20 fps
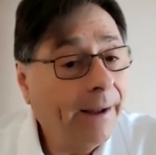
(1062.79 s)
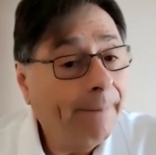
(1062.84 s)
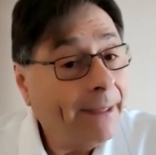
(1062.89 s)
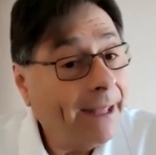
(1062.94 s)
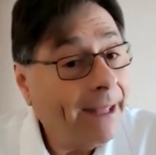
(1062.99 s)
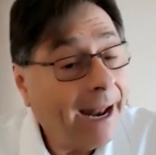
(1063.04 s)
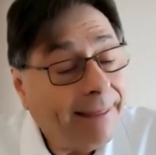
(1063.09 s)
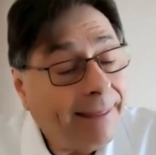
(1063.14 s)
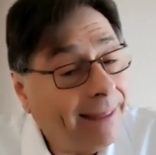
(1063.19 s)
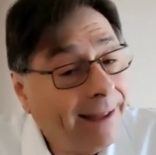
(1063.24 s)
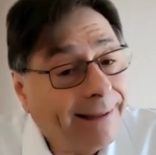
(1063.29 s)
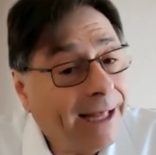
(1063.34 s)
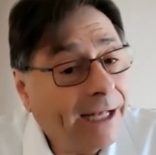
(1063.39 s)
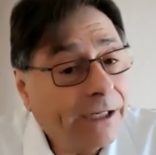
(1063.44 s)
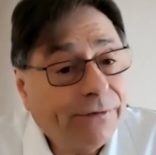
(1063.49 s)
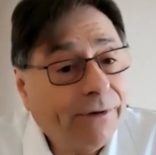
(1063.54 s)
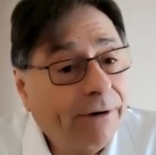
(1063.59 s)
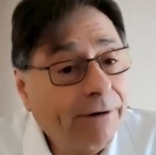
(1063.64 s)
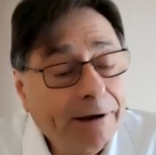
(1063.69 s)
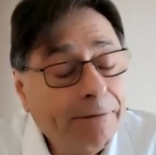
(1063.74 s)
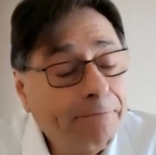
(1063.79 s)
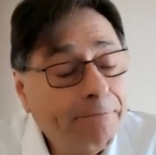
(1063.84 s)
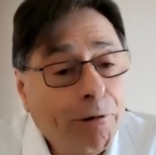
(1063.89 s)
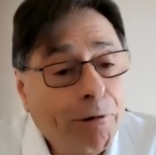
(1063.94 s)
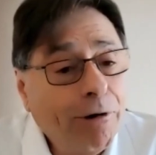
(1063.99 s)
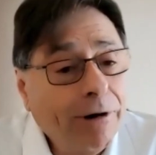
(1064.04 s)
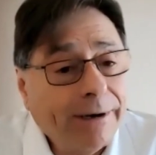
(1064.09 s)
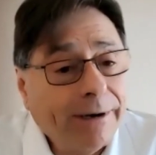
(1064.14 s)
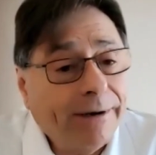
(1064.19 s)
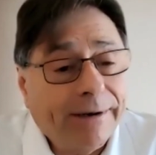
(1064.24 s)
And I think that's very
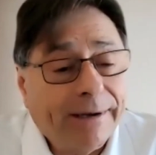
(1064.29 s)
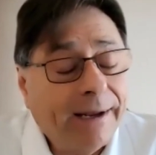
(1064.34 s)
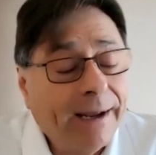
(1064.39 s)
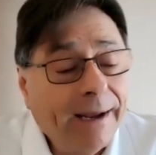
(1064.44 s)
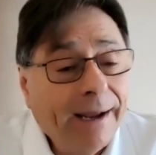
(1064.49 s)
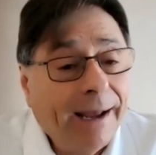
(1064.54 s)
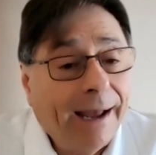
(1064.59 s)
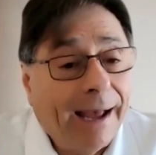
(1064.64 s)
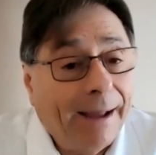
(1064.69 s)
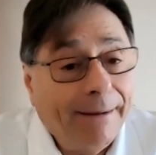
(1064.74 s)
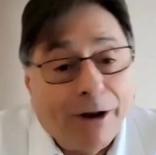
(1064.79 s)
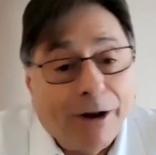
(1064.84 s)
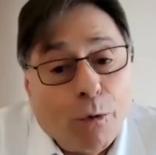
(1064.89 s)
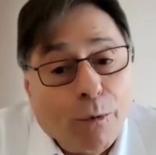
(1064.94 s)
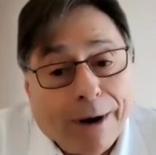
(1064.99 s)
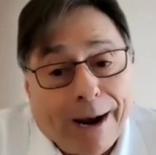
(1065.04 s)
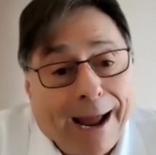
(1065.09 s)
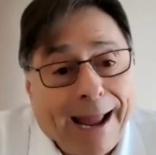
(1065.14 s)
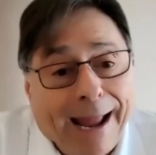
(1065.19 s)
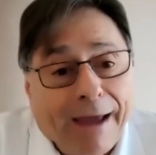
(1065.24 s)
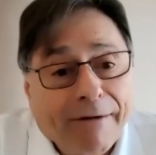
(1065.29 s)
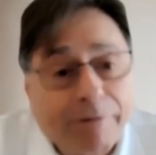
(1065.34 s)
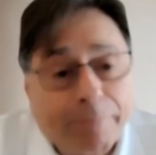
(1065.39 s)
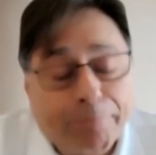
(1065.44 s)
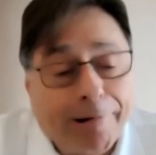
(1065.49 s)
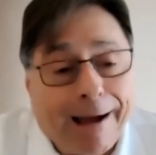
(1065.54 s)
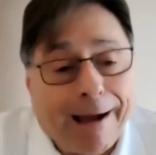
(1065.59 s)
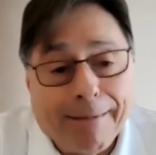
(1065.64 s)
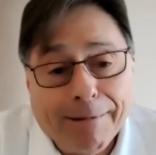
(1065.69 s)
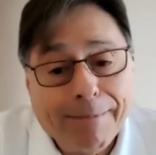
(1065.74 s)
important. I know when I have a
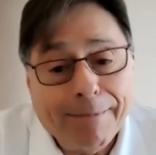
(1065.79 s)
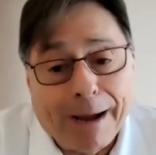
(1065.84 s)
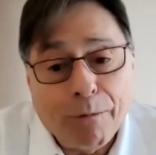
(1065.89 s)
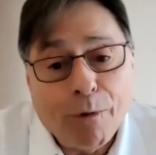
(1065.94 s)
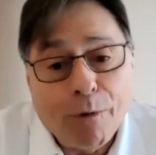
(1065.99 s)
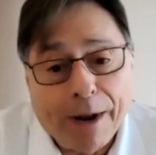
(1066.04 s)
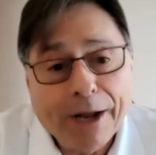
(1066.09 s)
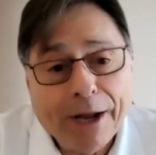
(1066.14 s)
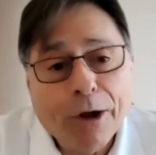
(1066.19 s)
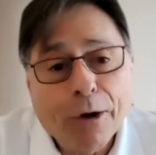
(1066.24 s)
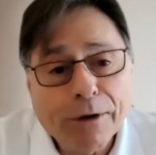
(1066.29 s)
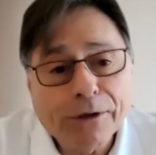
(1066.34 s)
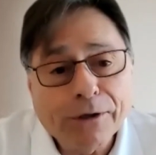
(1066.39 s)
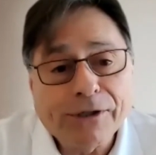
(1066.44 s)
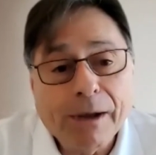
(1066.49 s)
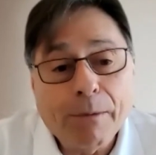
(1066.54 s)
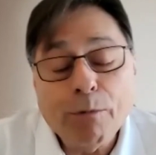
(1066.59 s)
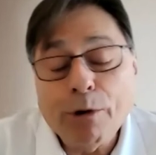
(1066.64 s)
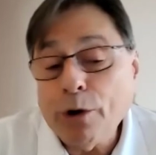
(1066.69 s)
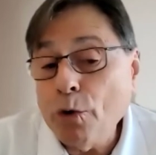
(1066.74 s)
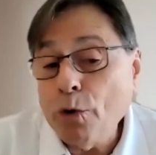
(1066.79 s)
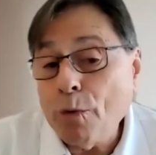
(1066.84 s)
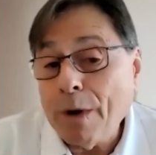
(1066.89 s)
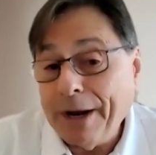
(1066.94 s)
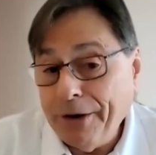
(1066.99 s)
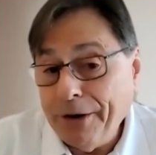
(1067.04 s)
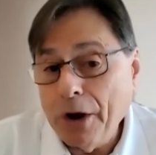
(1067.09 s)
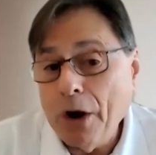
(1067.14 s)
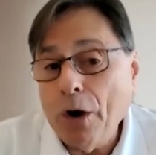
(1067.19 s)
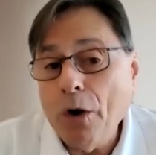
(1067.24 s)
problem, I want to go to someone who I
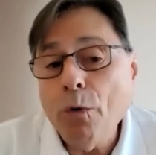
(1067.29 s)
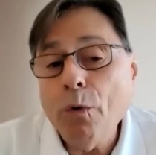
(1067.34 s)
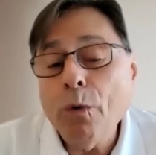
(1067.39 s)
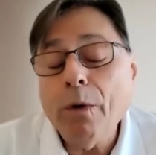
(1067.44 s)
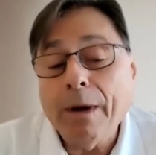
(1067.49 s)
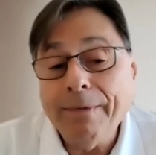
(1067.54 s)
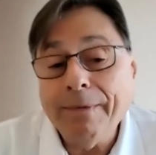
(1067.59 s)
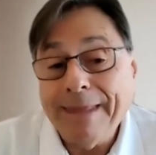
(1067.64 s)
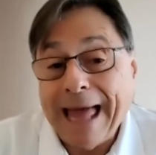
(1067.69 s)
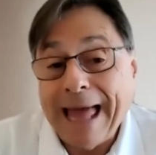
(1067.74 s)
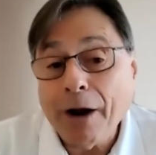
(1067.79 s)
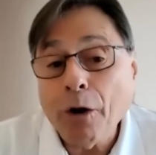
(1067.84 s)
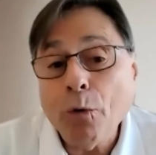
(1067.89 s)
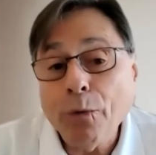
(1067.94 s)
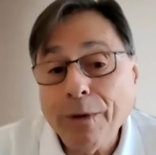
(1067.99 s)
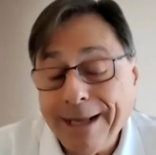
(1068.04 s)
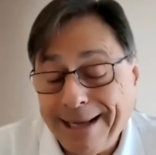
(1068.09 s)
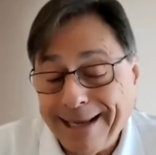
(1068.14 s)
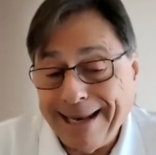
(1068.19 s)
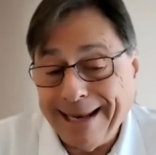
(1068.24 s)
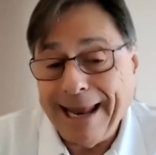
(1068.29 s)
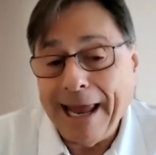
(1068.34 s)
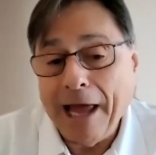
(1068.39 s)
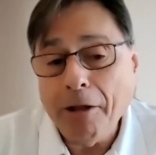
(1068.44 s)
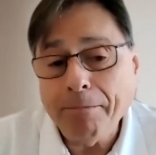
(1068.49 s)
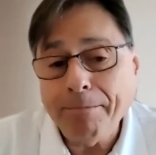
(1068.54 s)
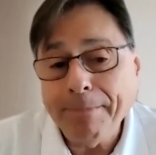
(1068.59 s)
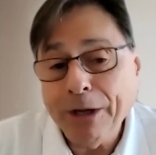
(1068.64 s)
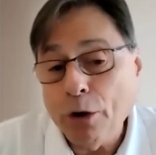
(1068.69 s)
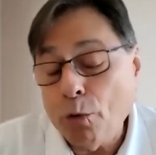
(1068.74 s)
know not only can
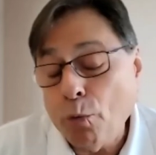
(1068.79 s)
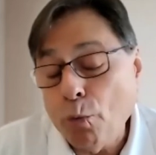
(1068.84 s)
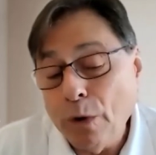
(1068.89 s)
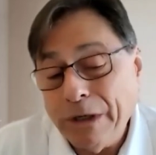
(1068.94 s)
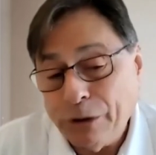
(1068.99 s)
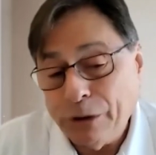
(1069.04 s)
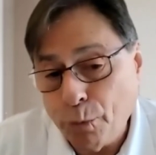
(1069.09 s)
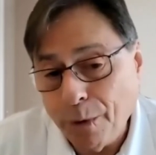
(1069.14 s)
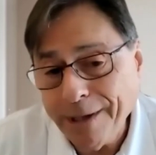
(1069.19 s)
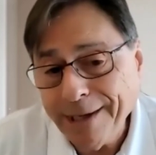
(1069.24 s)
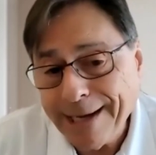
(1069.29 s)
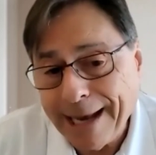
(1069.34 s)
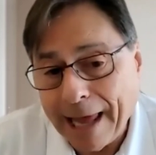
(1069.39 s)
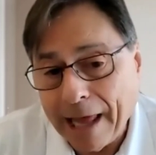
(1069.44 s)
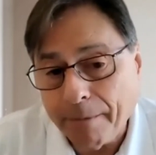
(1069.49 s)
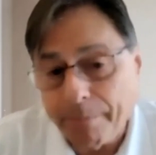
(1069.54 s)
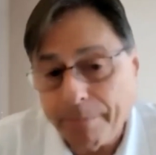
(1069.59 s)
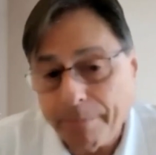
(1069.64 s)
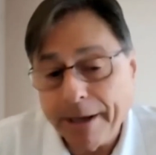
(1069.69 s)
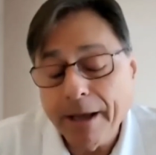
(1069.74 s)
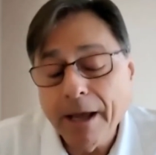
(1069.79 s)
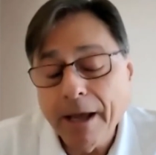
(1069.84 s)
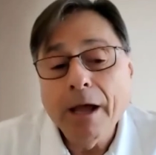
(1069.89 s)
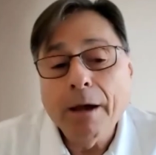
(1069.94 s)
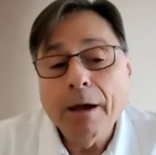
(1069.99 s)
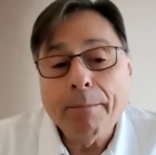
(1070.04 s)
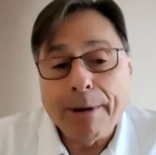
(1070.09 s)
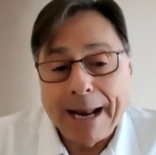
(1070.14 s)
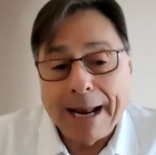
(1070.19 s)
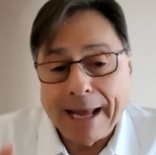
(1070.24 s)
help me or is willing to help me,
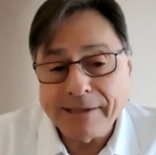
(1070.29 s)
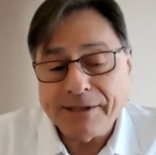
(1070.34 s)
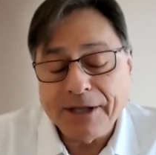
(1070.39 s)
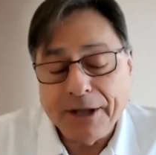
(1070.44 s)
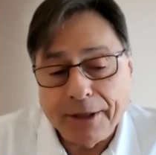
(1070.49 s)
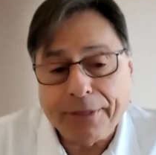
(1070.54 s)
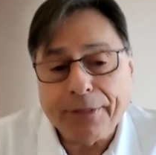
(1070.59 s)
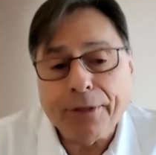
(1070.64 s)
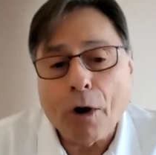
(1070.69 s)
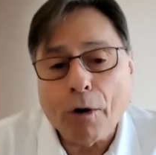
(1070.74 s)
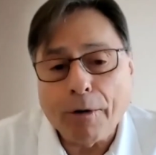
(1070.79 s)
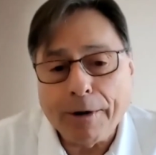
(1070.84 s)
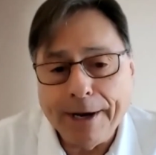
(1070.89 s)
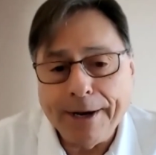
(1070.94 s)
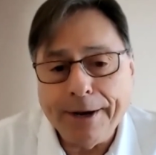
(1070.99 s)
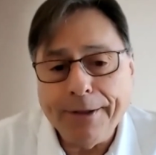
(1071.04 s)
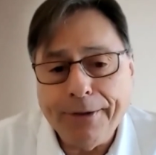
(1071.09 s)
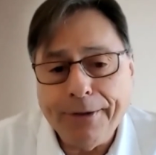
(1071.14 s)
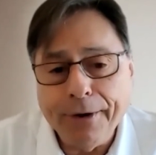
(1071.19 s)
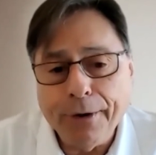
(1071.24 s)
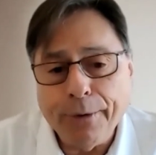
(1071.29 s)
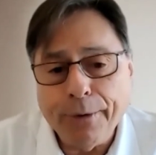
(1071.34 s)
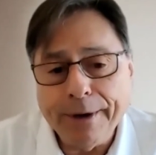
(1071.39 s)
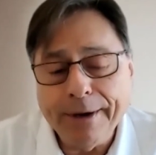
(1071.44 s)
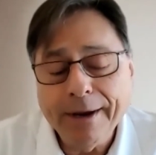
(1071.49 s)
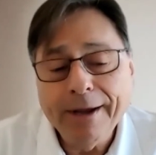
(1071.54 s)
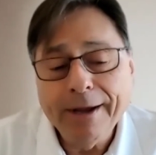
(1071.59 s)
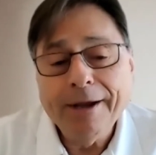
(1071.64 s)
but has the authority to do it.